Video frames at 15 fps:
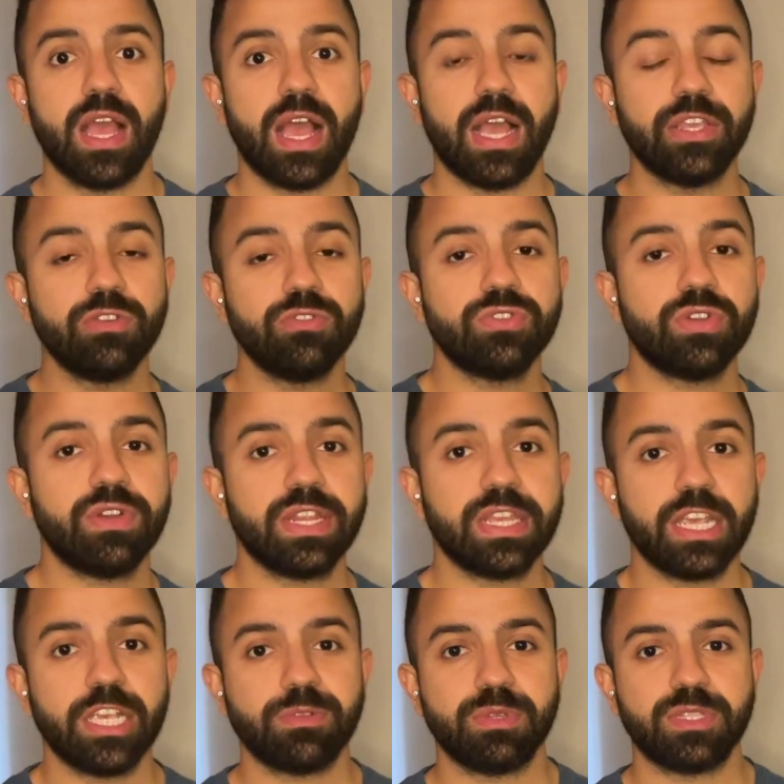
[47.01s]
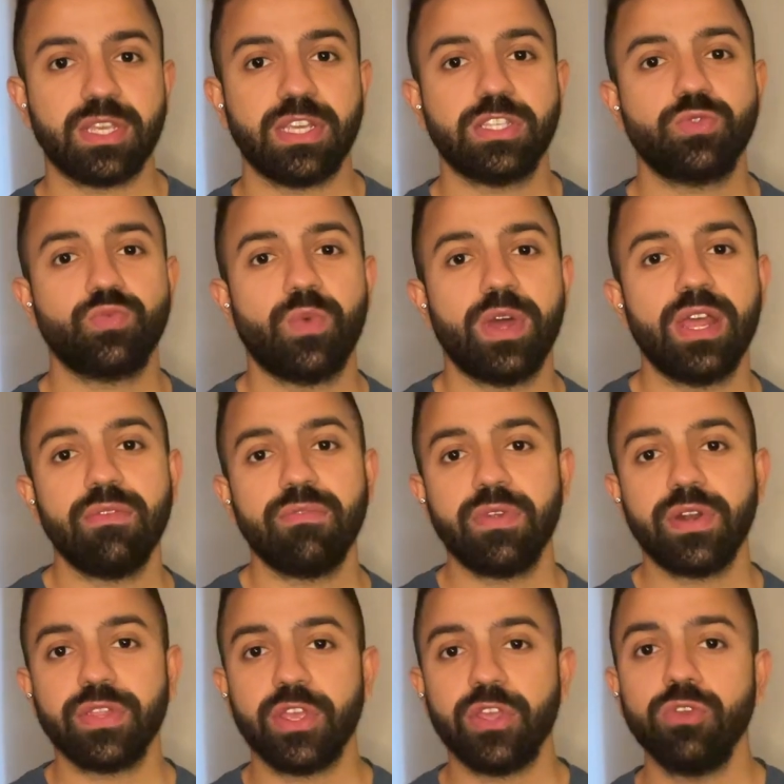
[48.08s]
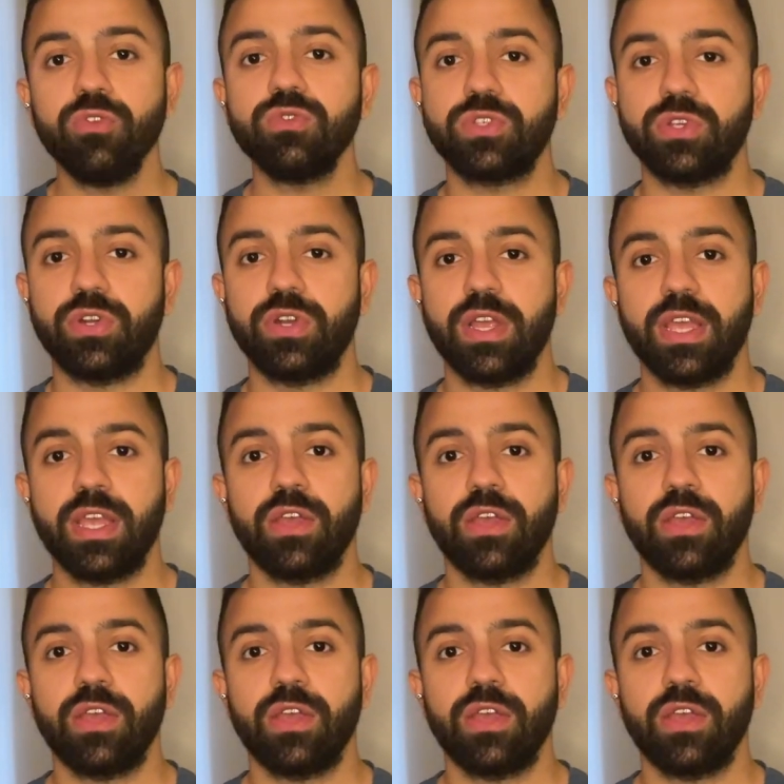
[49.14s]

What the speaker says: a user engagement is whenever the user